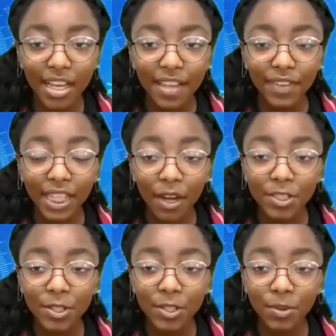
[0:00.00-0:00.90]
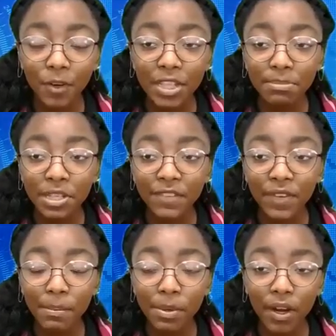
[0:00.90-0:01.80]
The character word for the month of
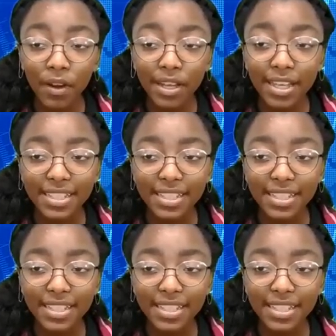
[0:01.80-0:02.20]
February is